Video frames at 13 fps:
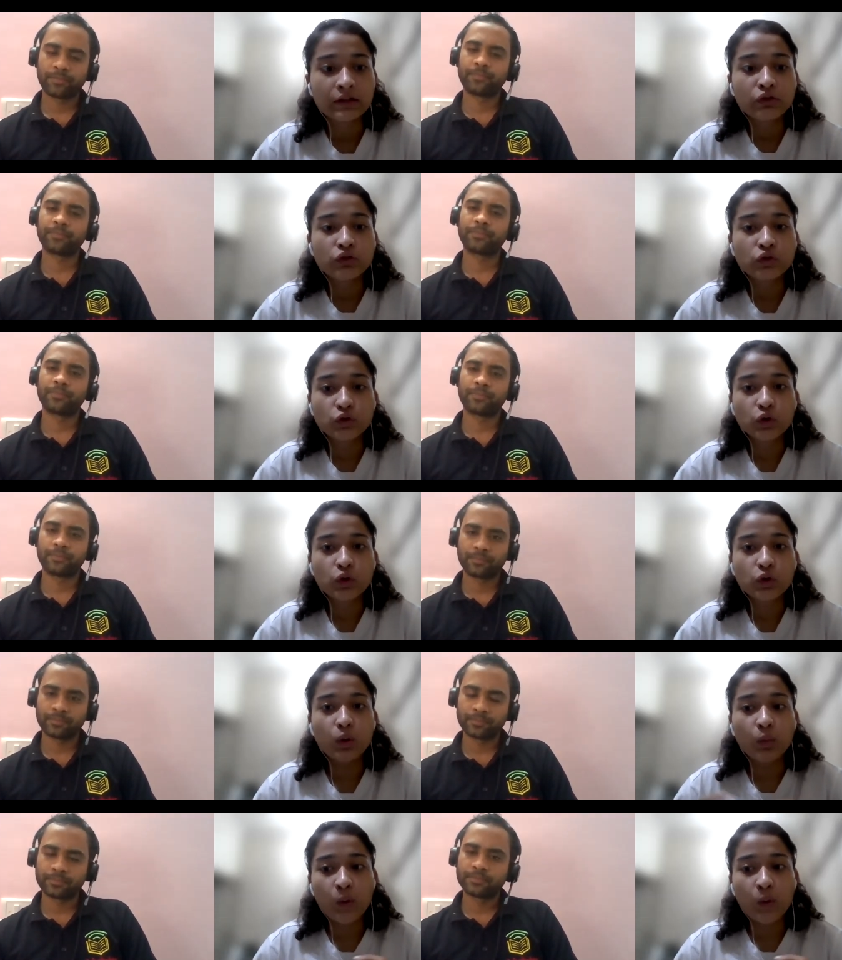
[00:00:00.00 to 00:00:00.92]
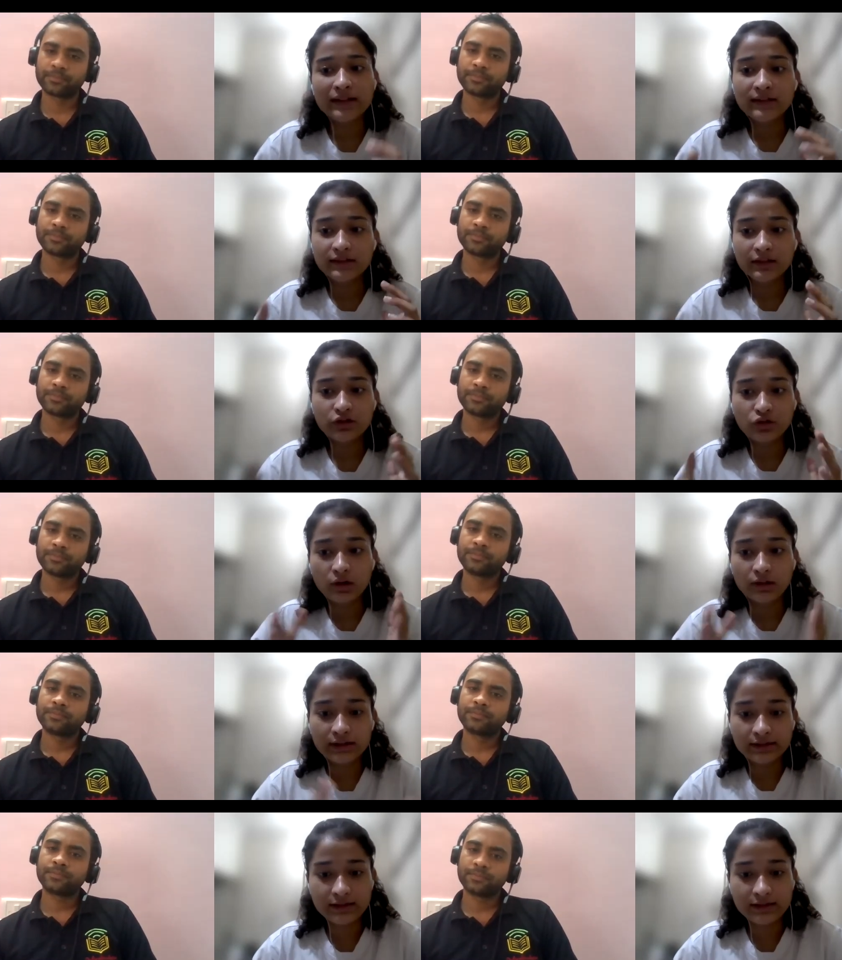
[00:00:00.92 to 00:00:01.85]
Speaker 1: So once the
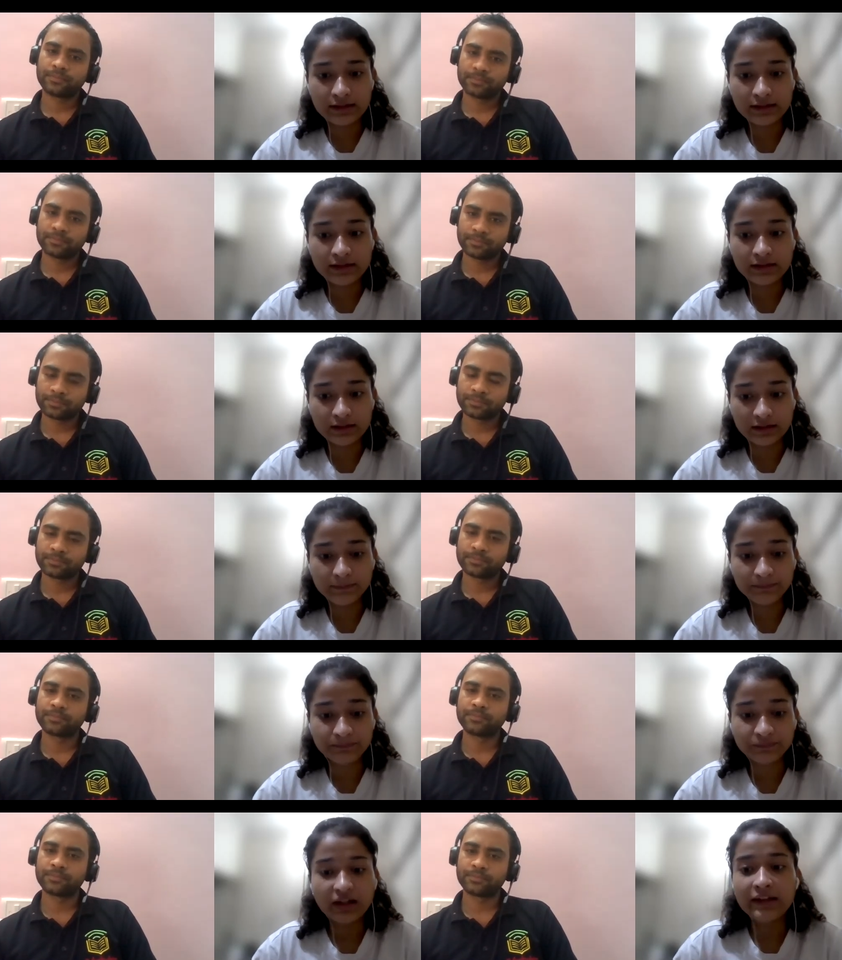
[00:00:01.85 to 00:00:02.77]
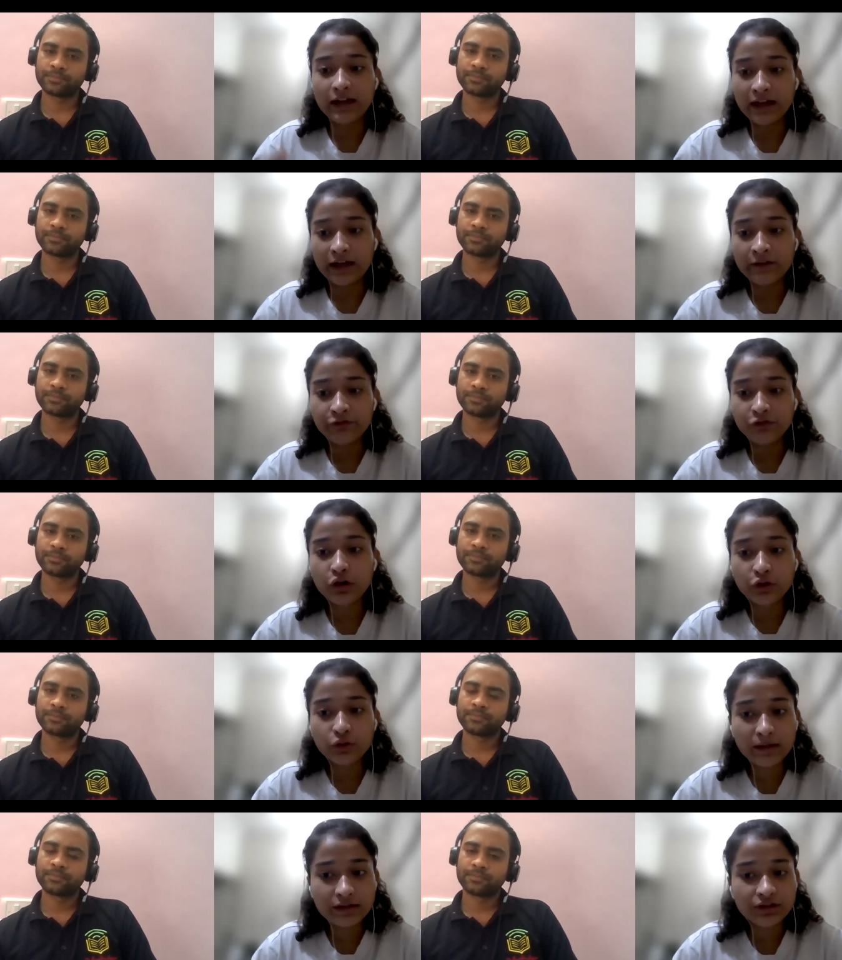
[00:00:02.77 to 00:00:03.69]
shortlisting is done, and I, I forgot to
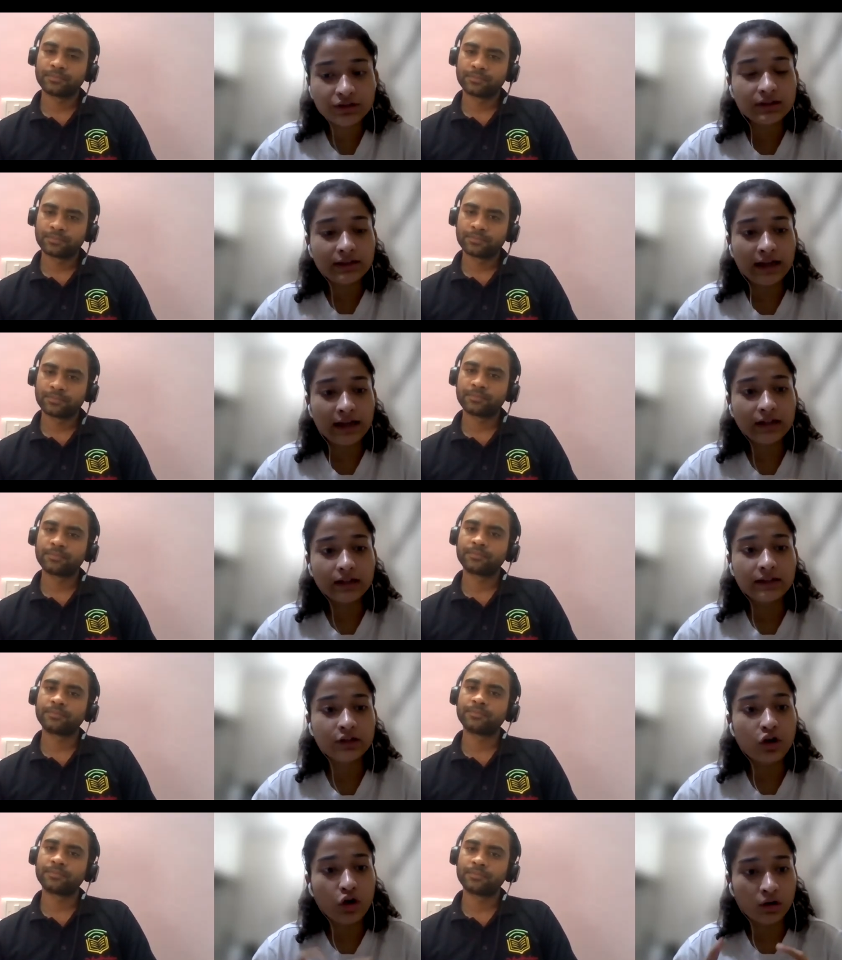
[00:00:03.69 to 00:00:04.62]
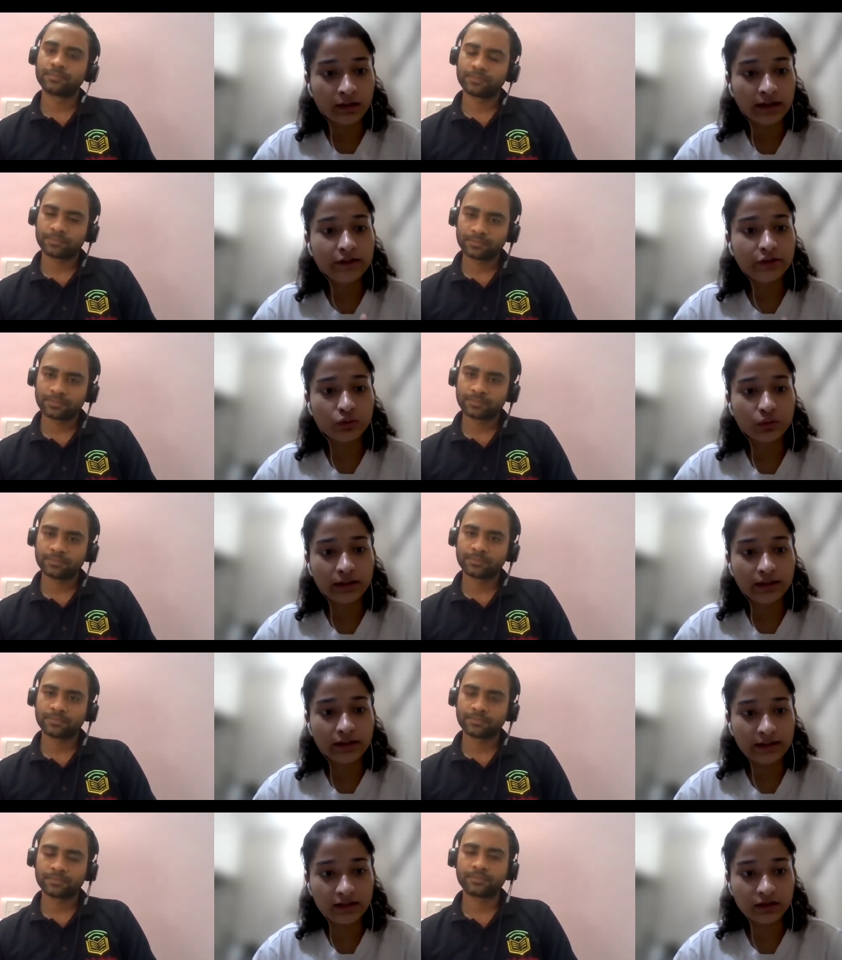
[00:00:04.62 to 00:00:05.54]
mention that in the online coding
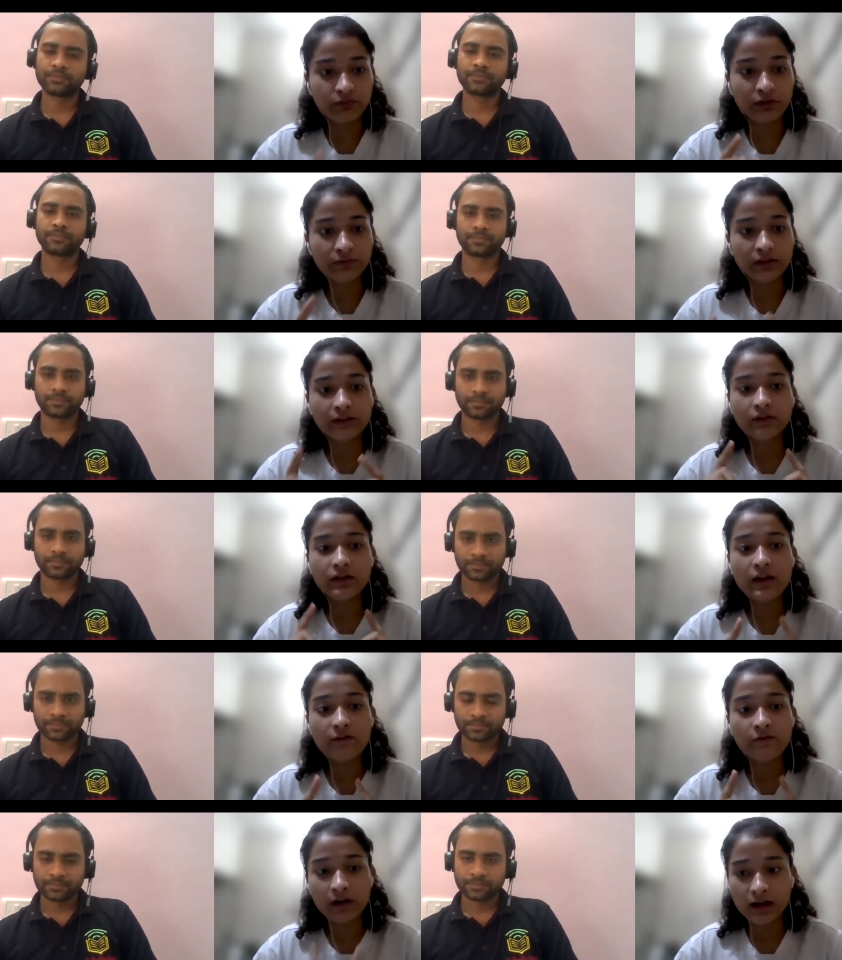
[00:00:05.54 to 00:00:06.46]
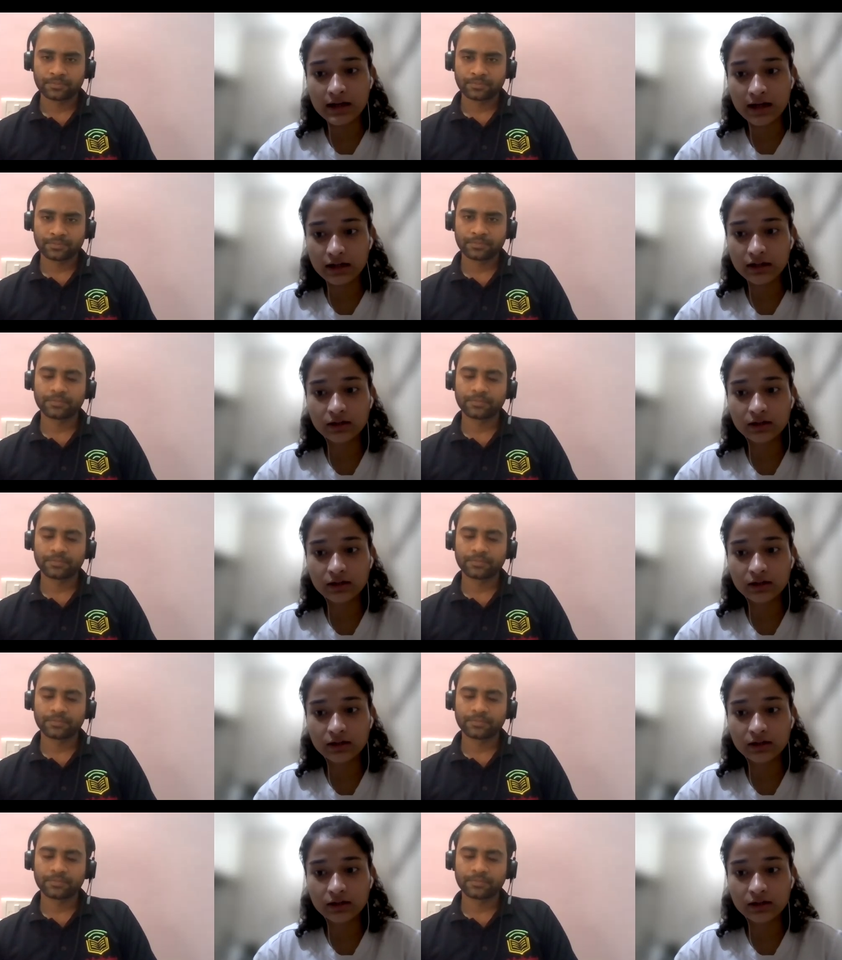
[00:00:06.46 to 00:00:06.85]
test, we were given one hour.